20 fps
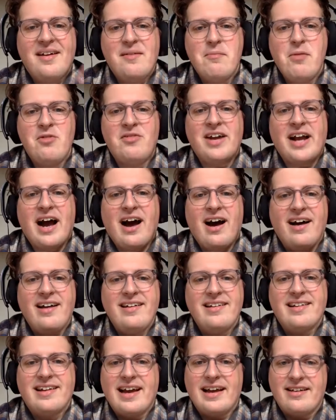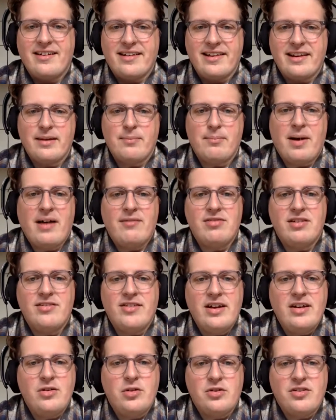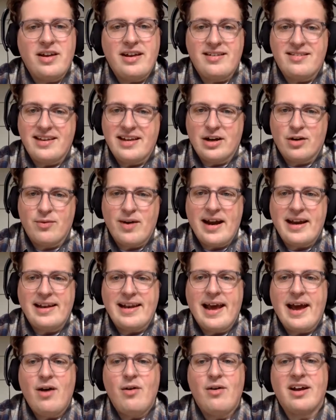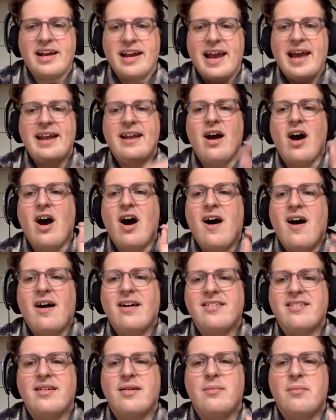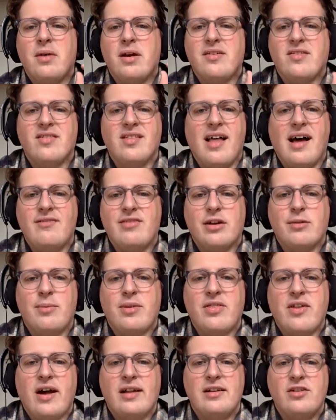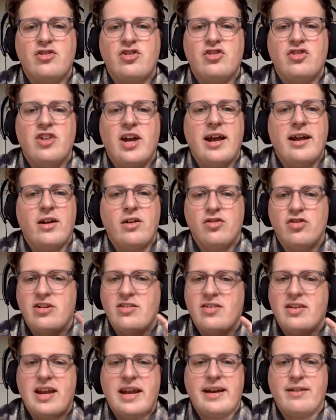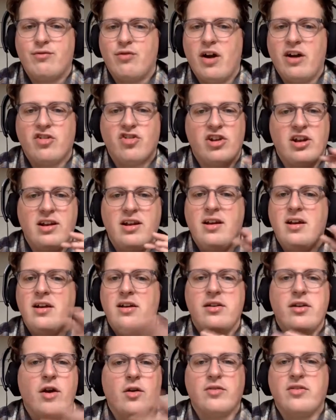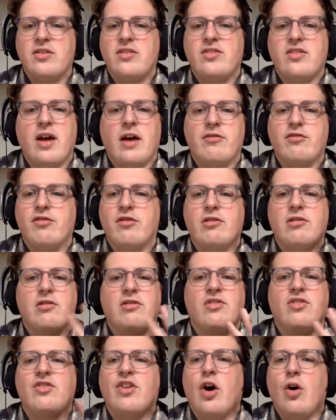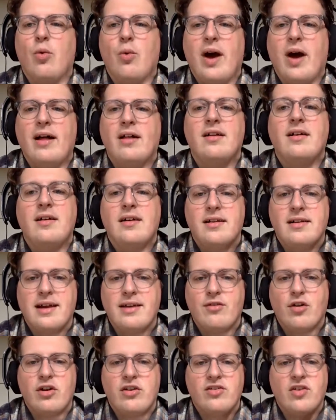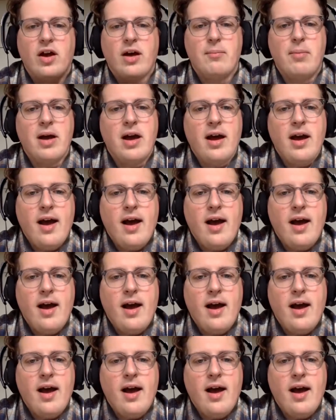Moving on, Katerina Pavlova, who is here right now. Again, awesome Slavic mythology channel. She's a native Russian, knows this stuff so well. Give her a sub.